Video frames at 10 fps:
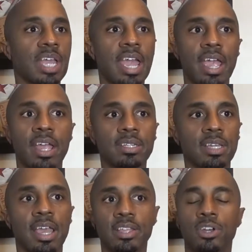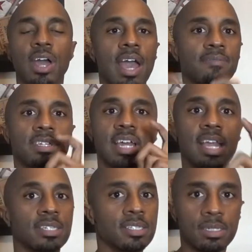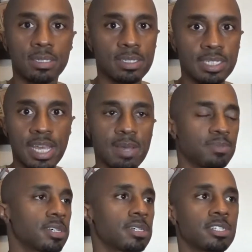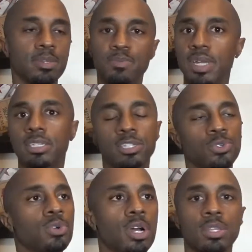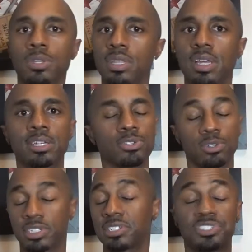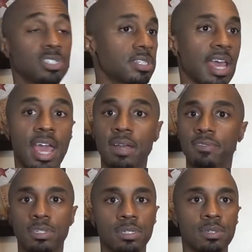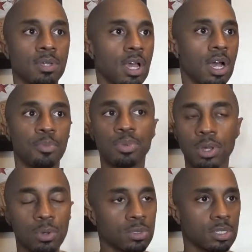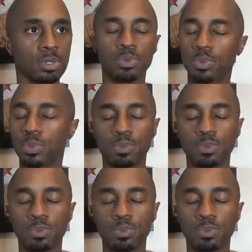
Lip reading: and you'll have a nice tape to submit to other things or to just to have to upload to